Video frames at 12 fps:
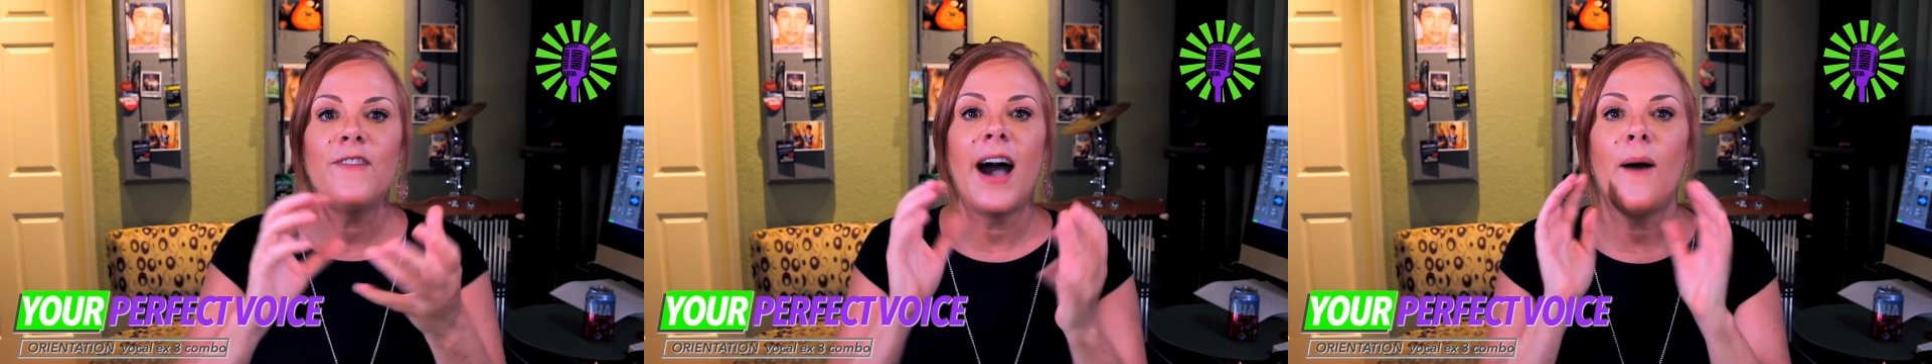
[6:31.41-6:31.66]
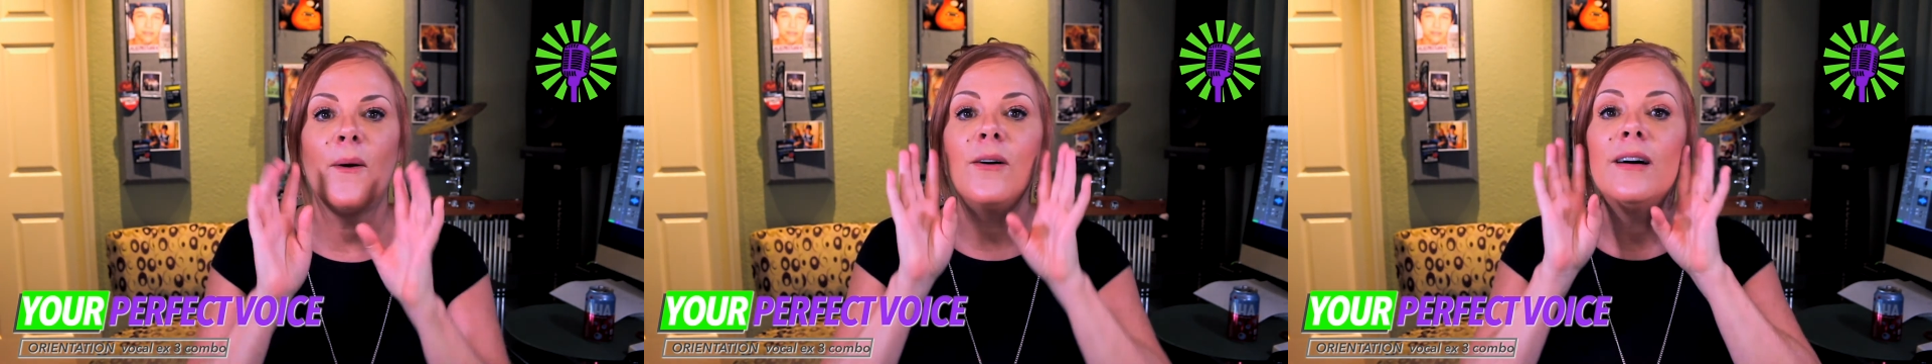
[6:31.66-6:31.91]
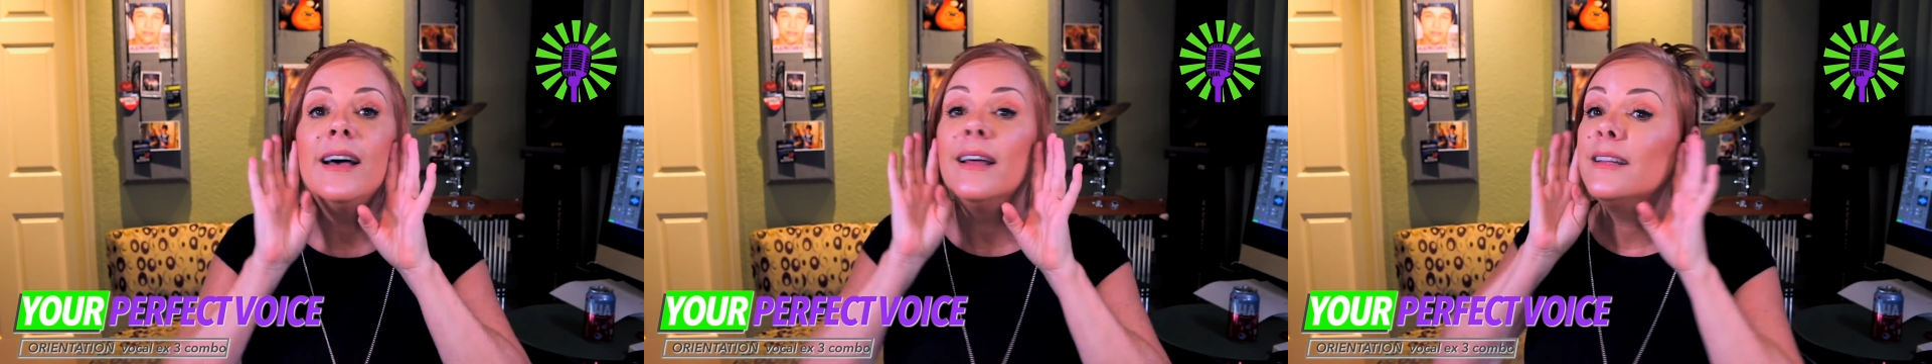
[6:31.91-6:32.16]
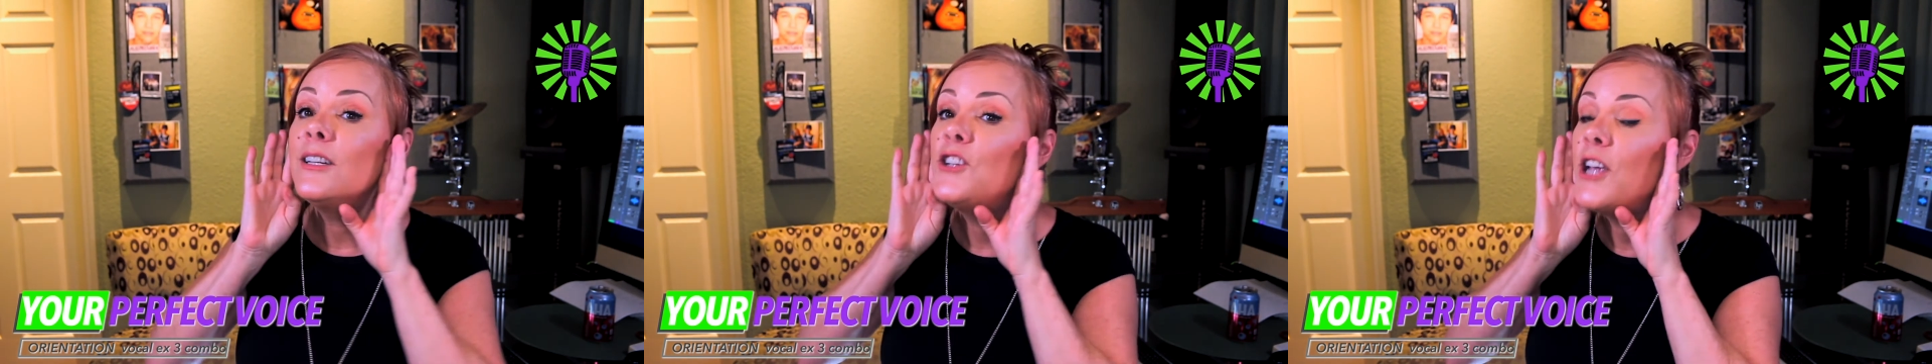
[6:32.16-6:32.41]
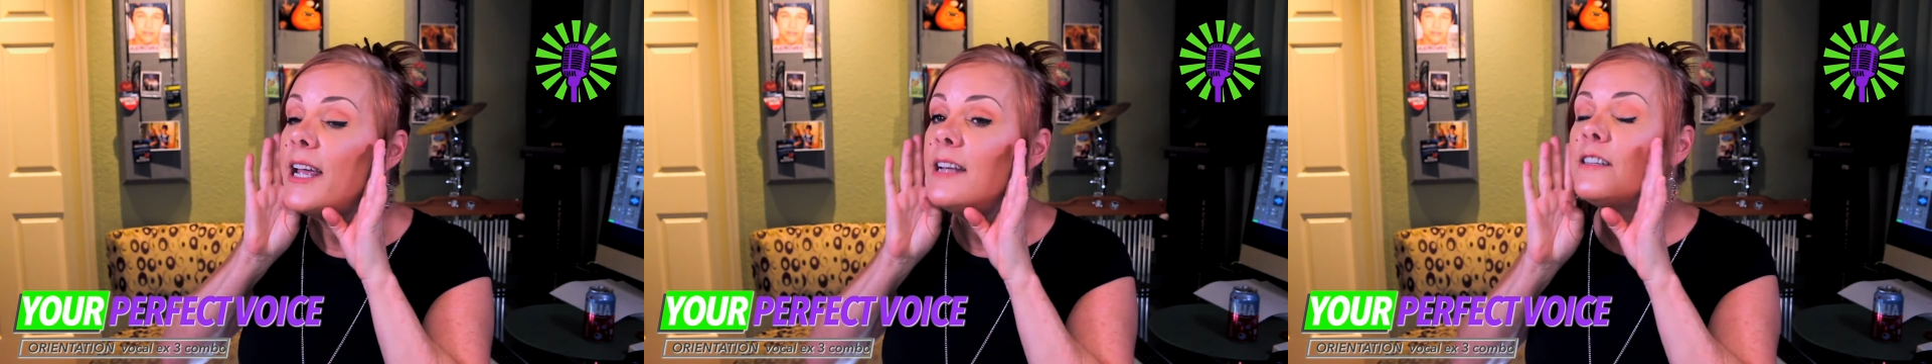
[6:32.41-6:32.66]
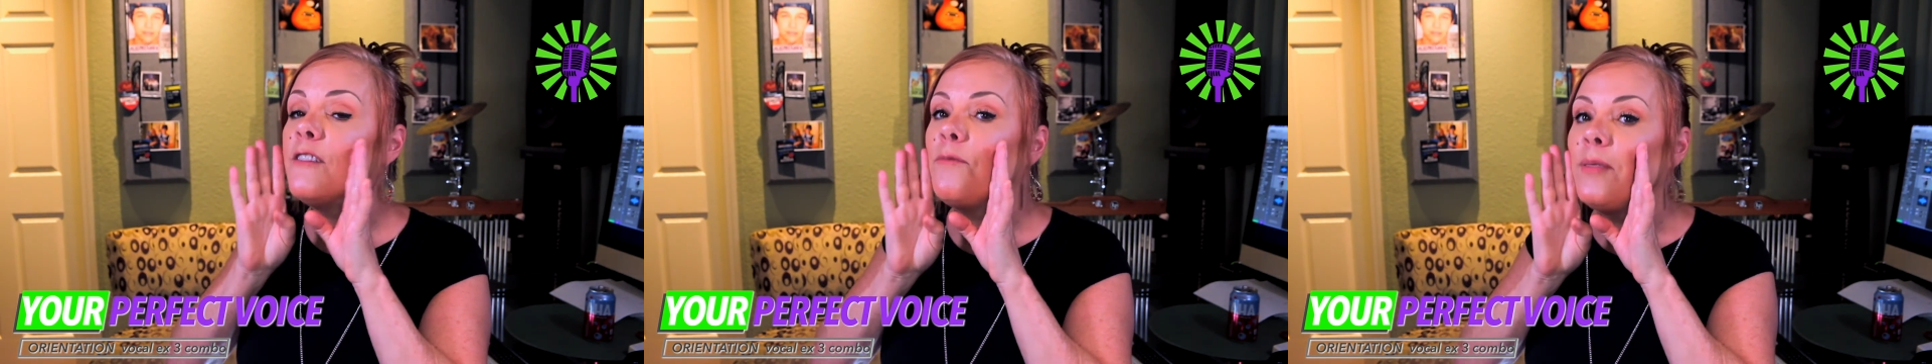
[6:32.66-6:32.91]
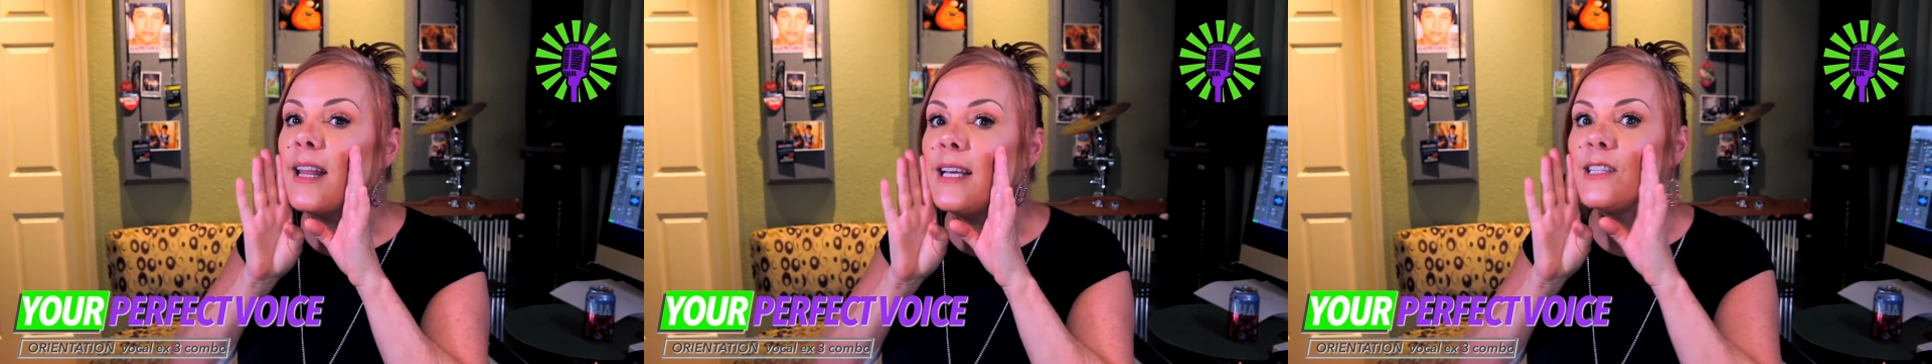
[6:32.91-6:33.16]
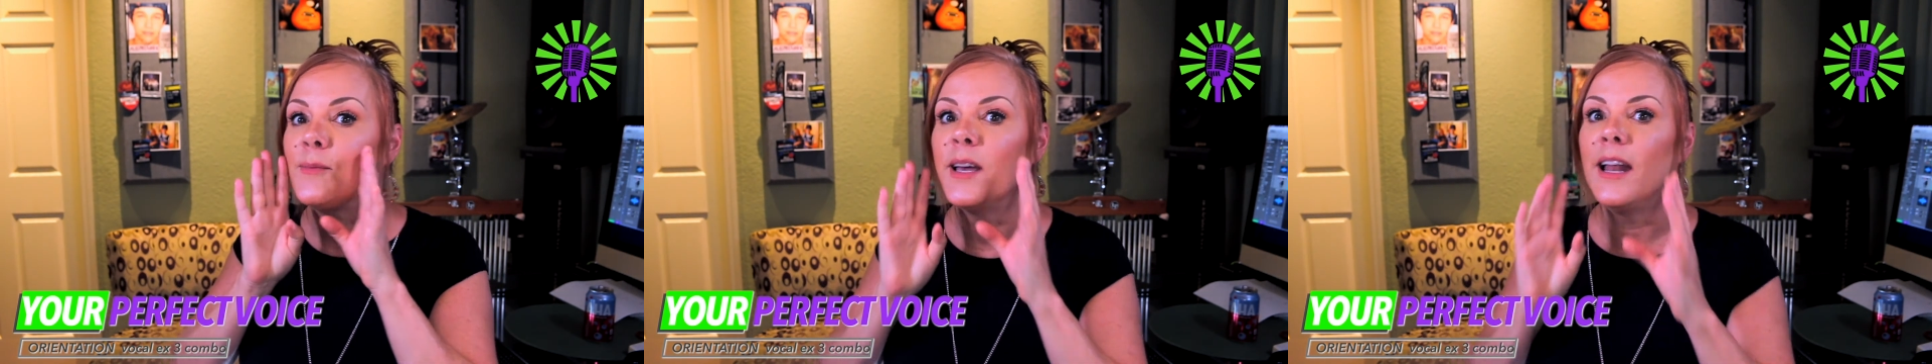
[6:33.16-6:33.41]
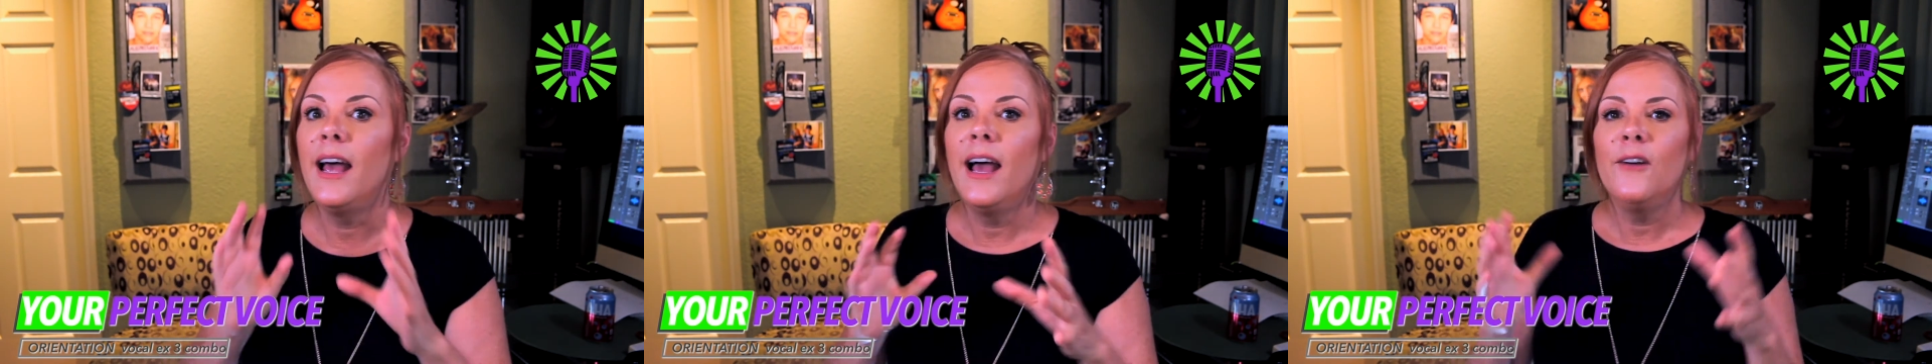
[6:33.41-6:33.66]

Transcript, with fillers: vowel and the change of placement.